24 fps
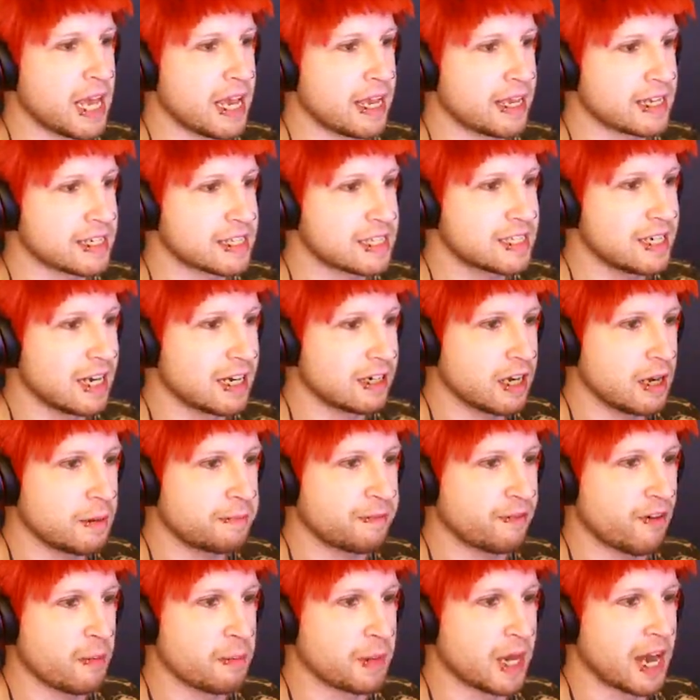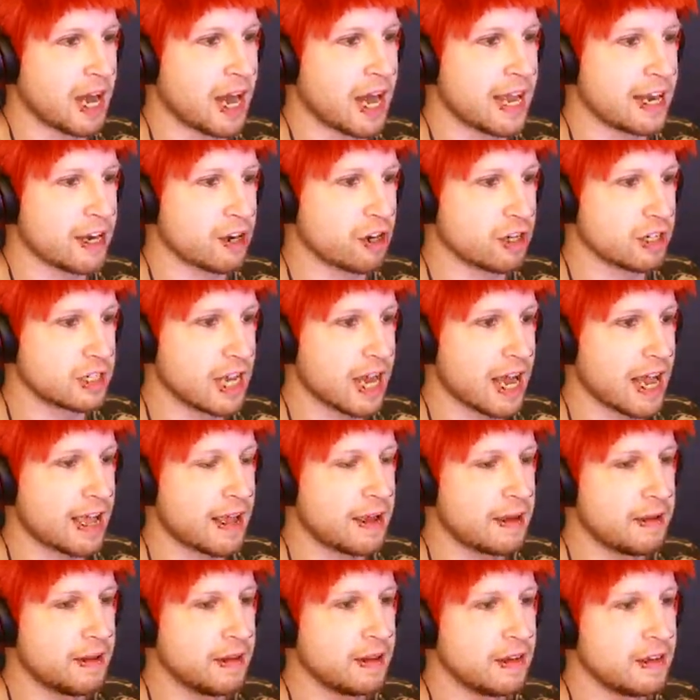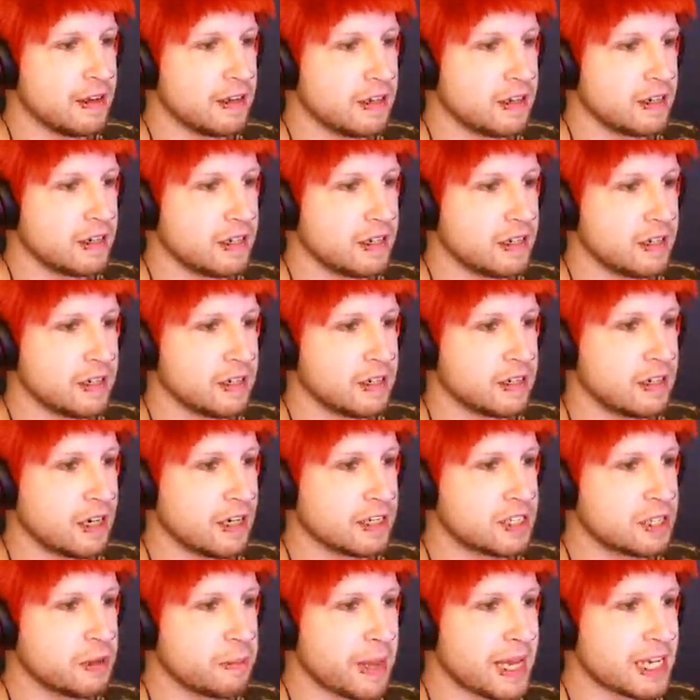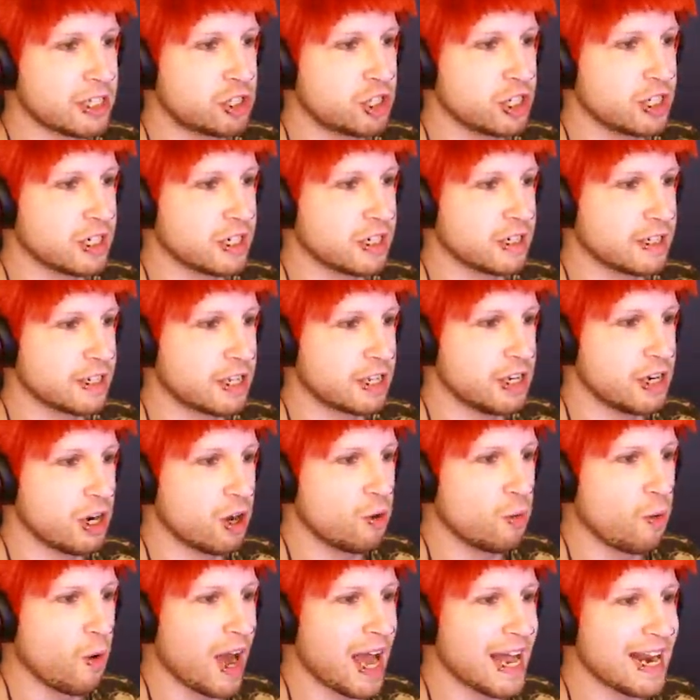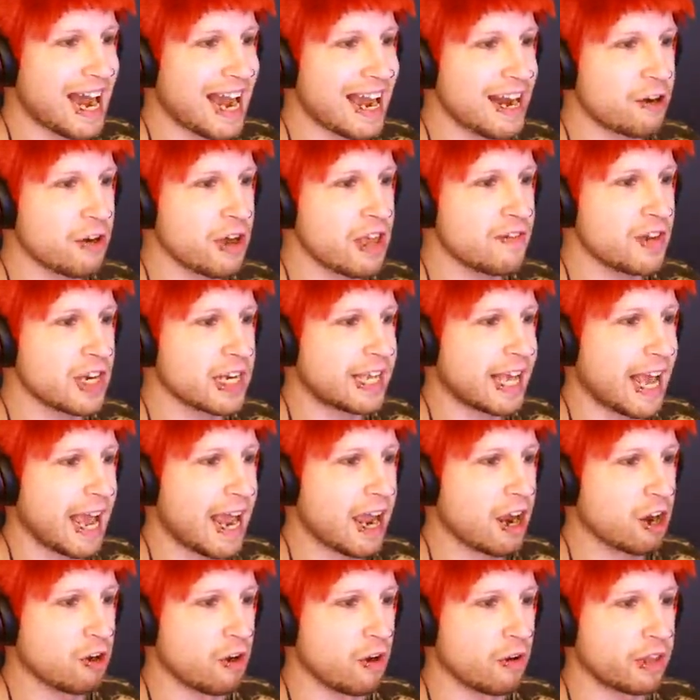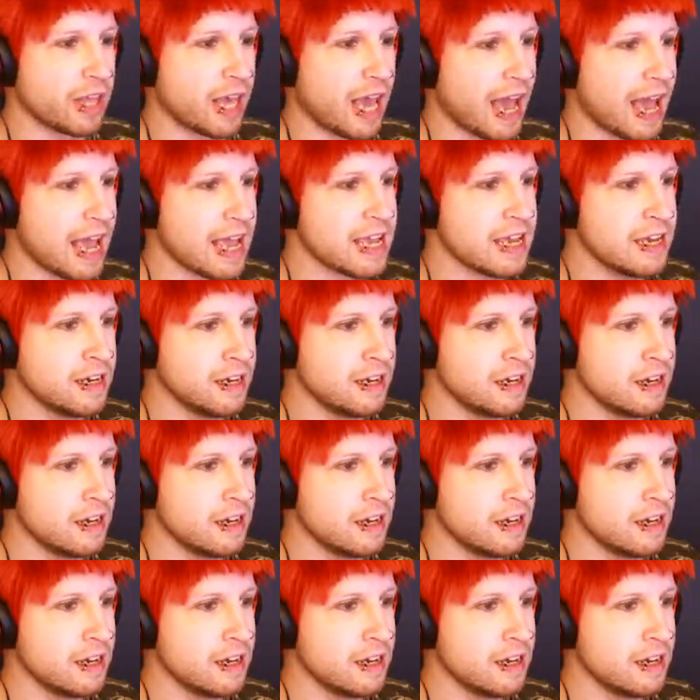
gonna get snuck up from behind, aren't I? Not to mention, you know what? I don't even care, okay?